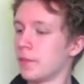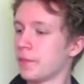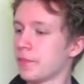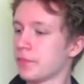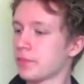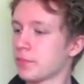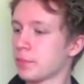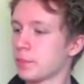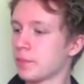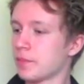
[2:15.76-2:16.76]

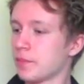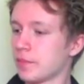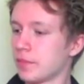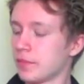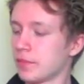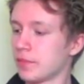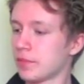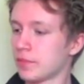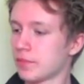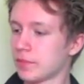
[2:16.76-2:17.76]

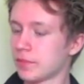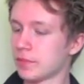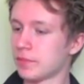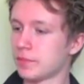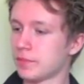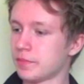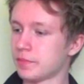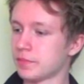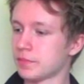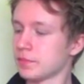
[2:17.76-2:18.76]

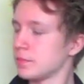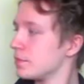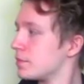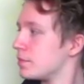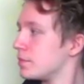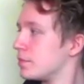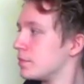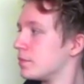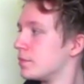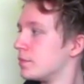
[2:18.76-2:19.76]

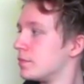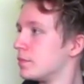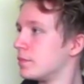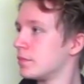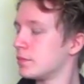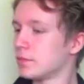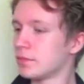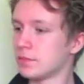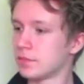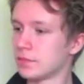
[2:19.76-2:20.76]

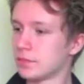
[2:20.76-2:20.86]
(silent)